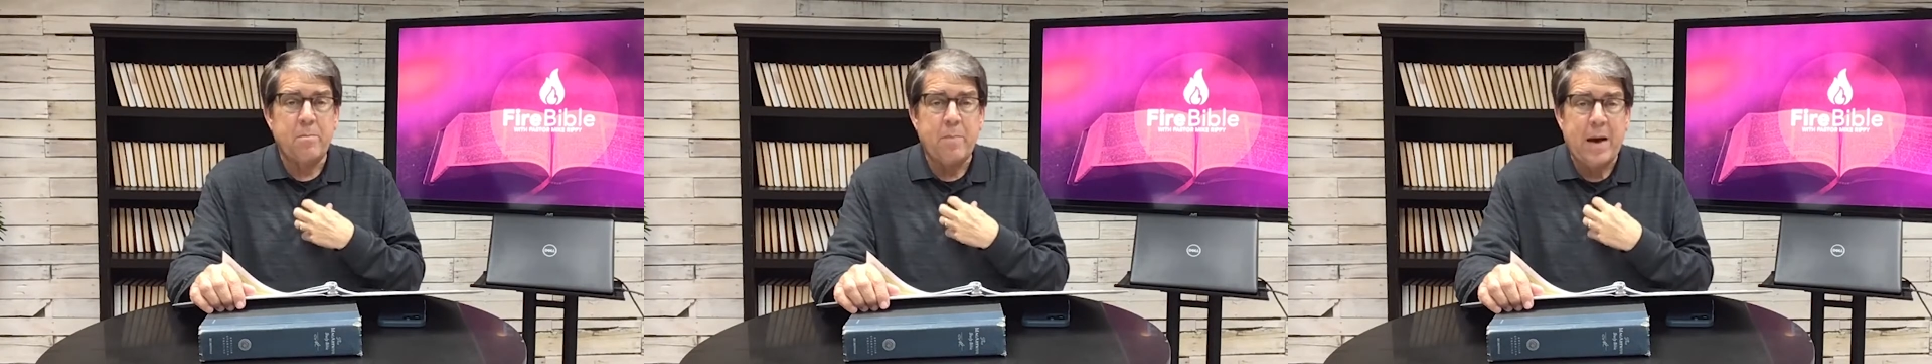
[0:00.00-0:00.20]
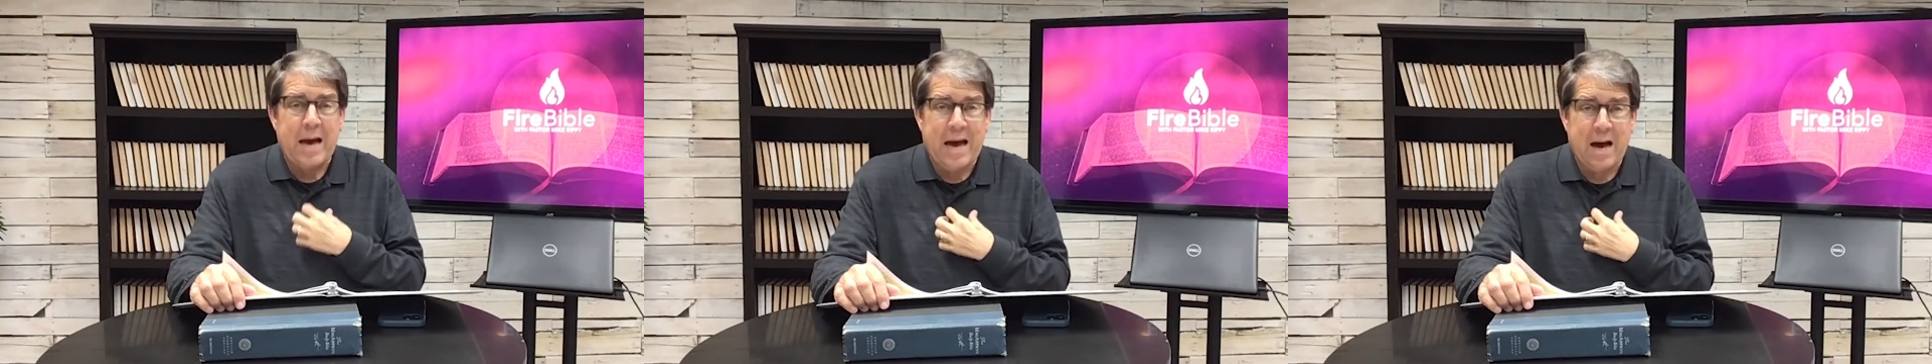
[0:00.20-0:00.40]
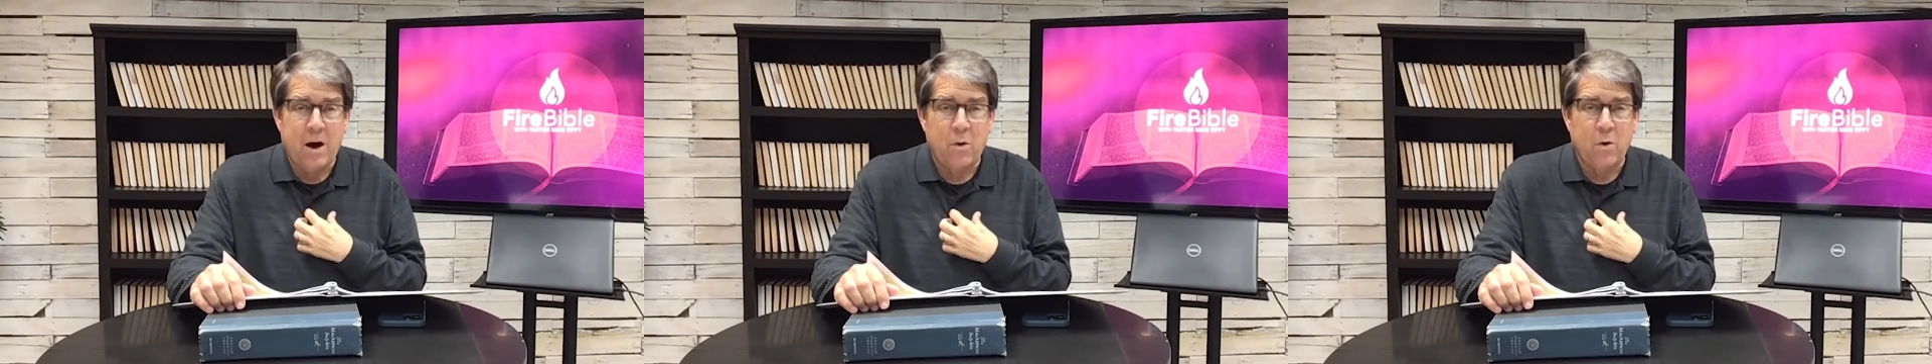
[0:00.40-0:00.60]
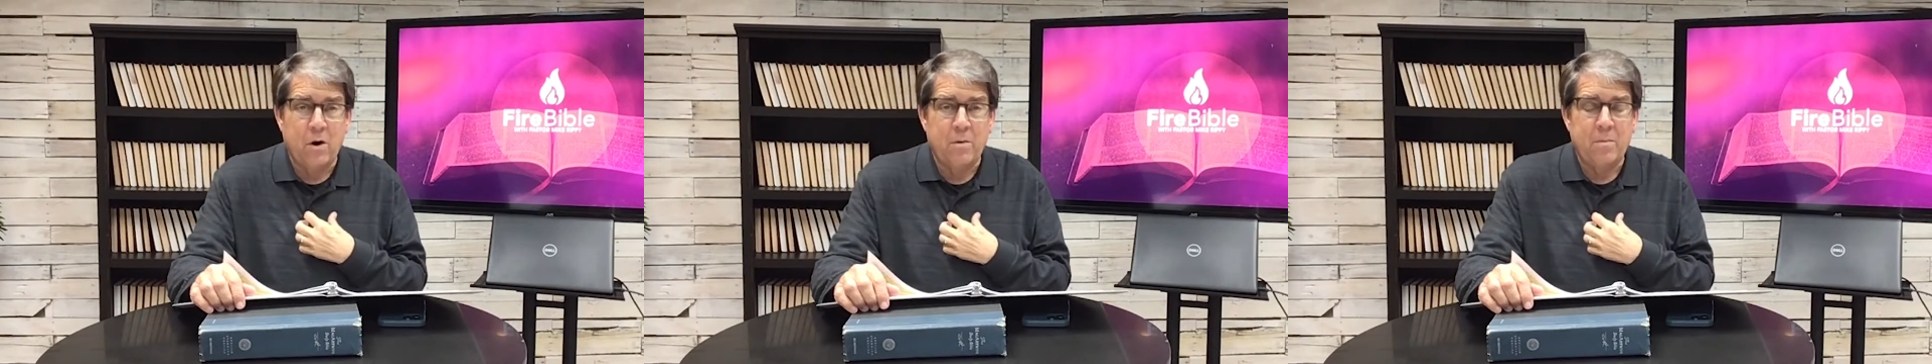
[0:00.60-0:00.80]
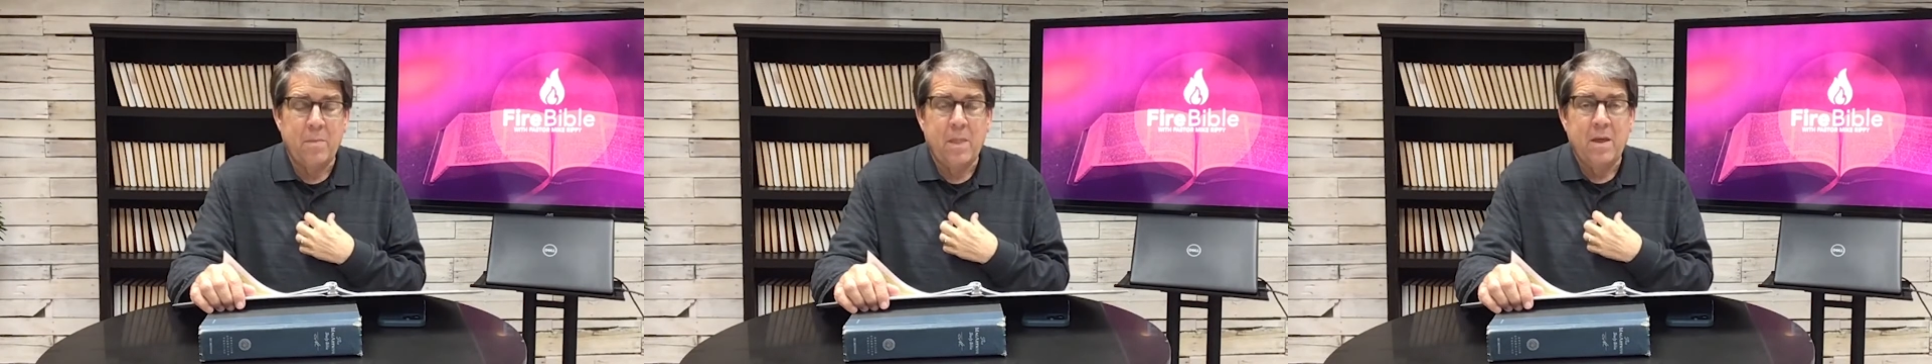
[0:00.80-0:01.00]
the
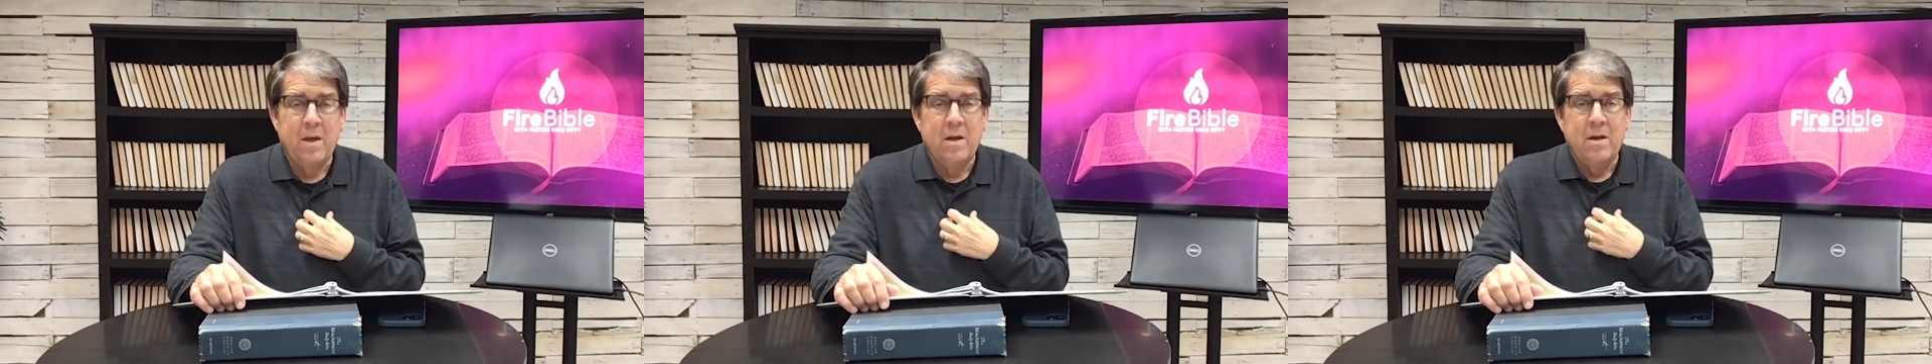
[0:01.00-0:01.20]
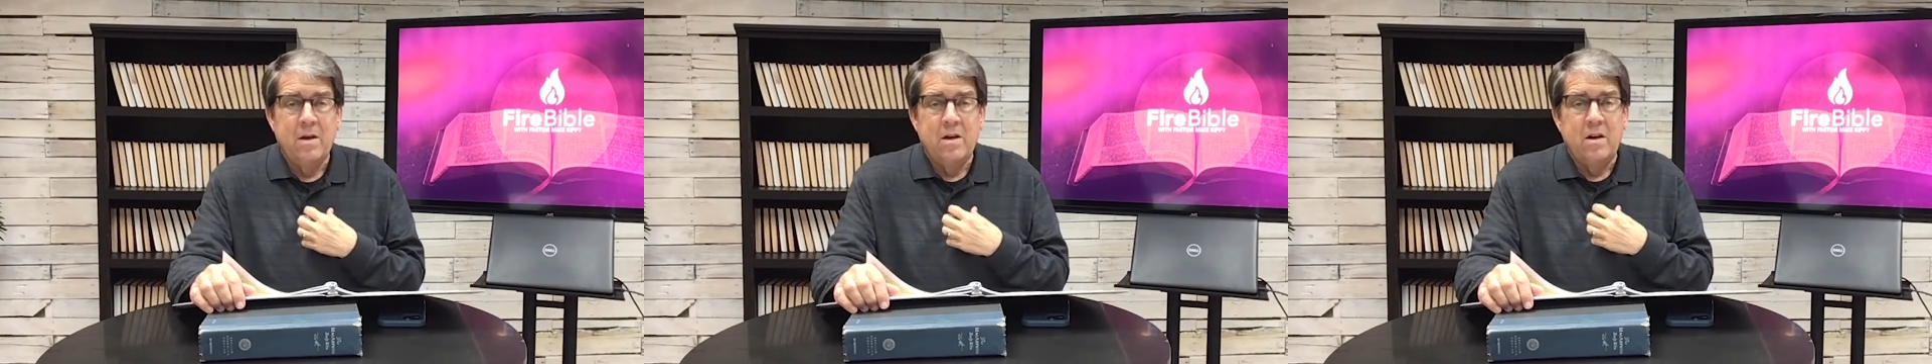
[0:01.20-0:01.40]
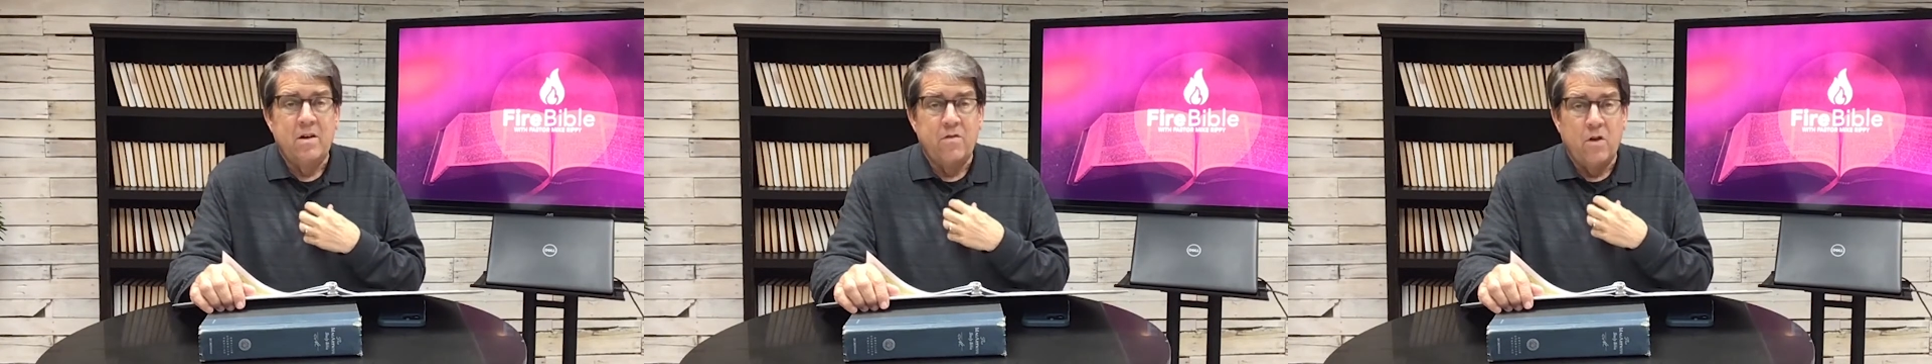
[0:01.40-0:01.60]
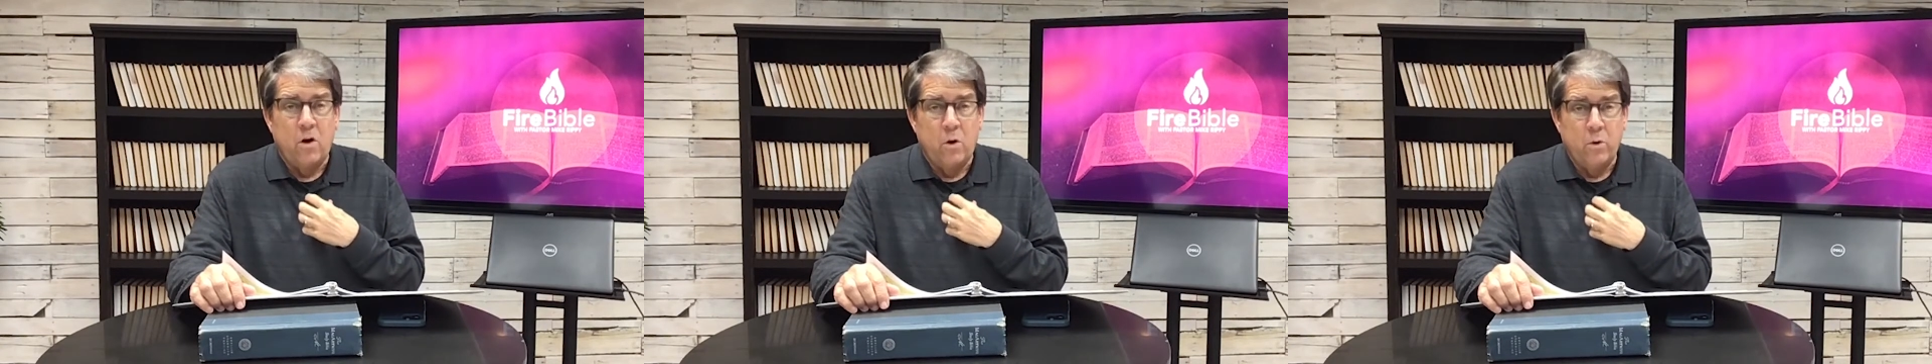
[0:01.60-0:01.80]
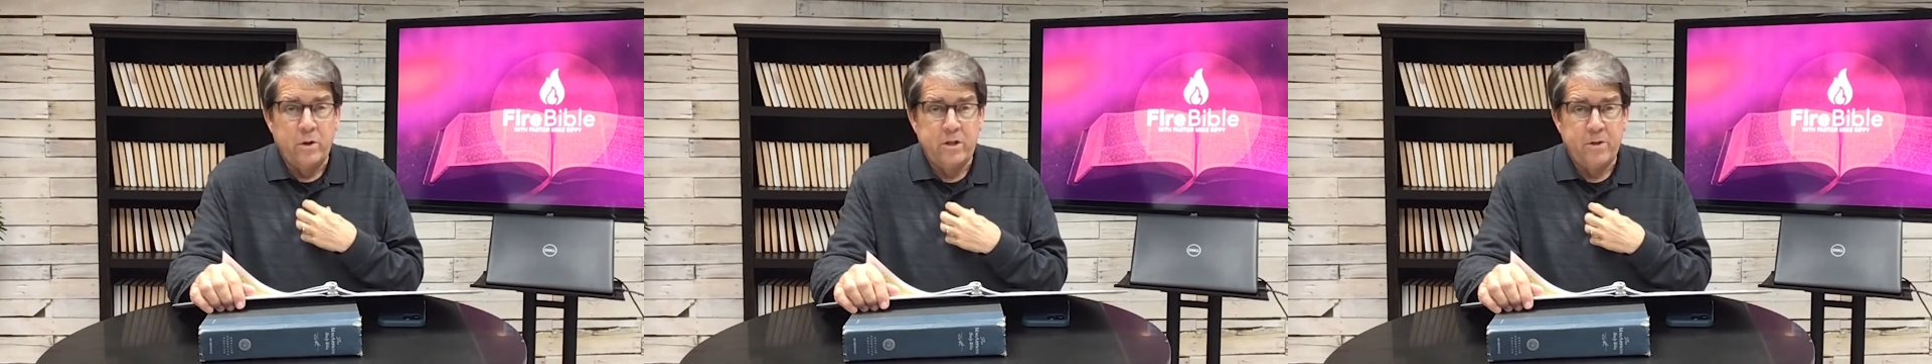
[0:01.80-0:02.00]
power of the
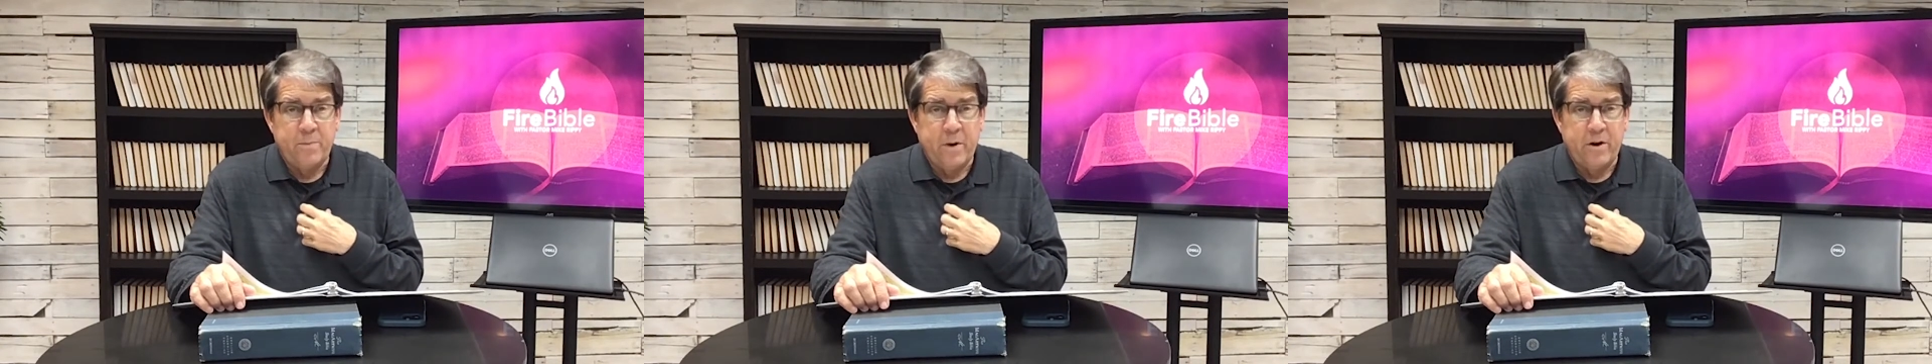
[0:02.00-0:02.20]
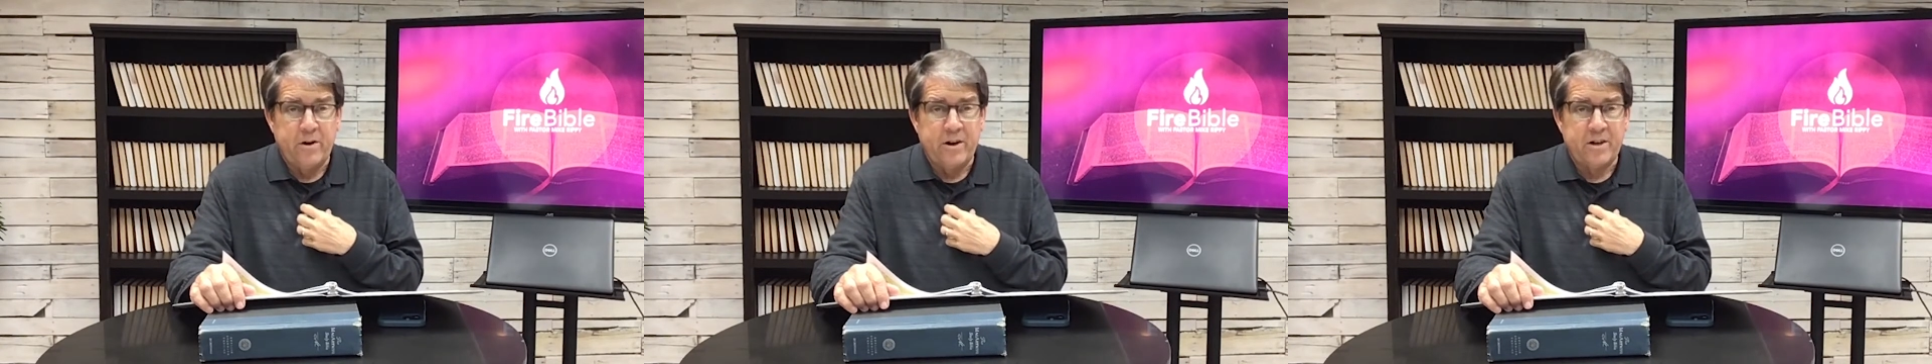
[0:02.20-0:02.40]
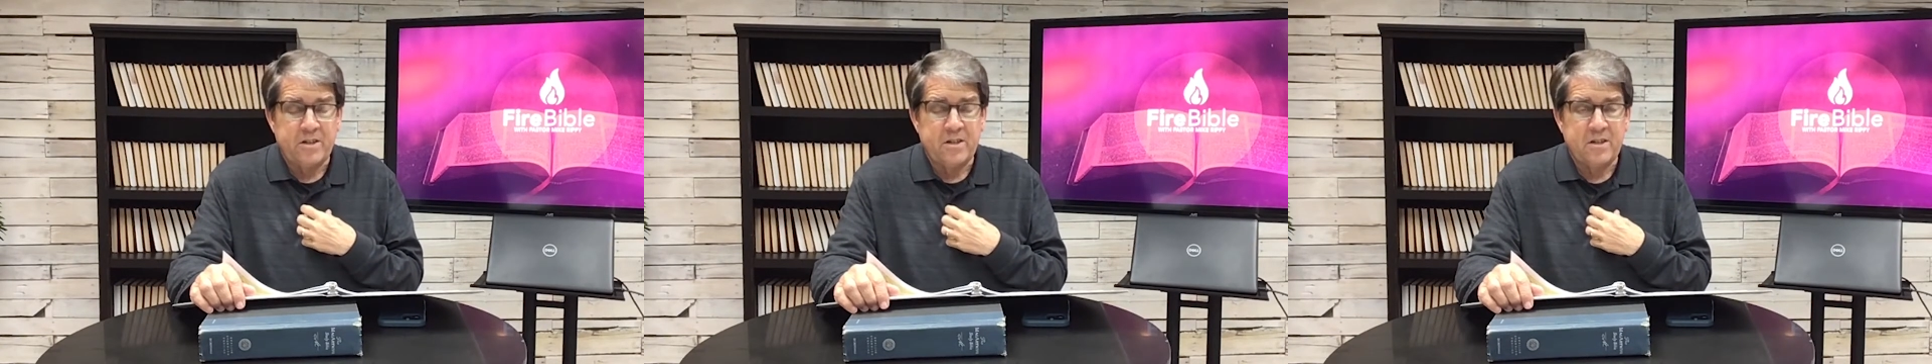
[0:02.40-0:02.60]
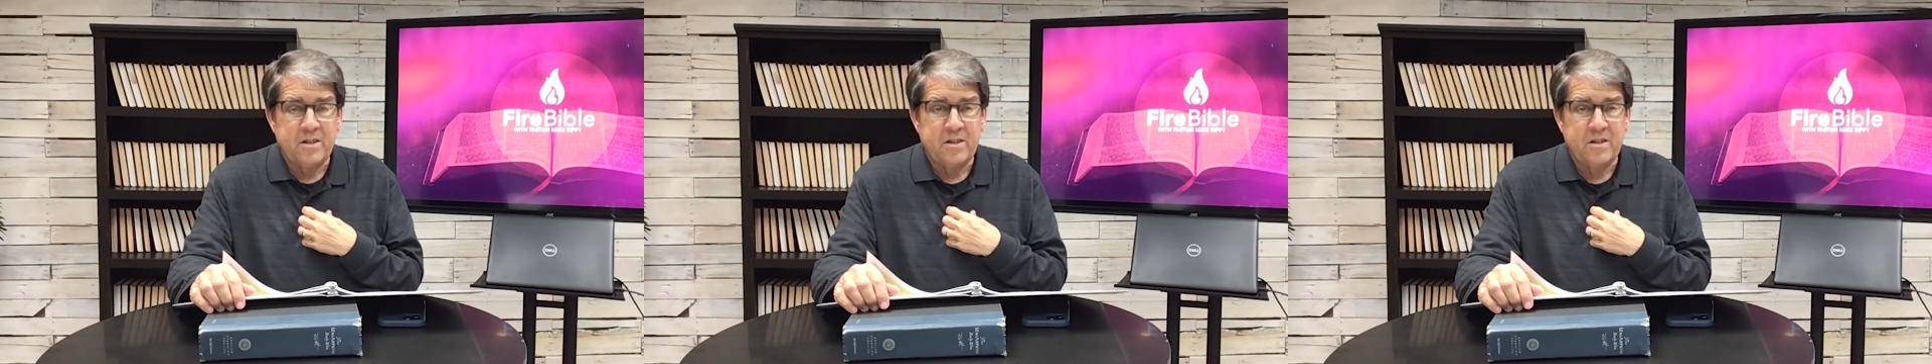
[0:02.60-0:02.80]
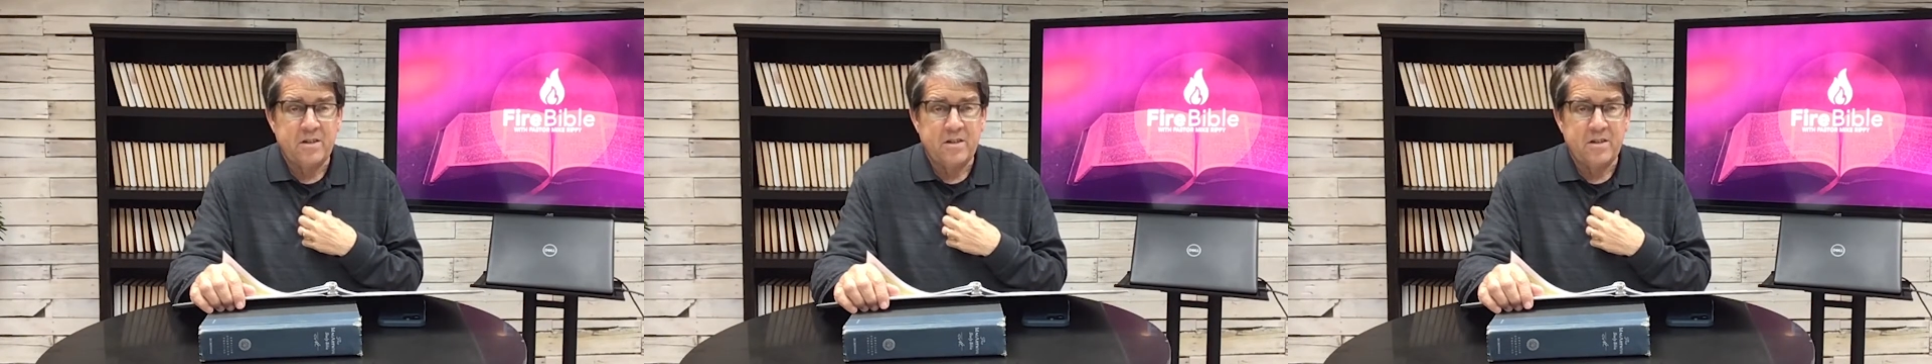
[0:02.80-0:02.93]
Holy Spirit.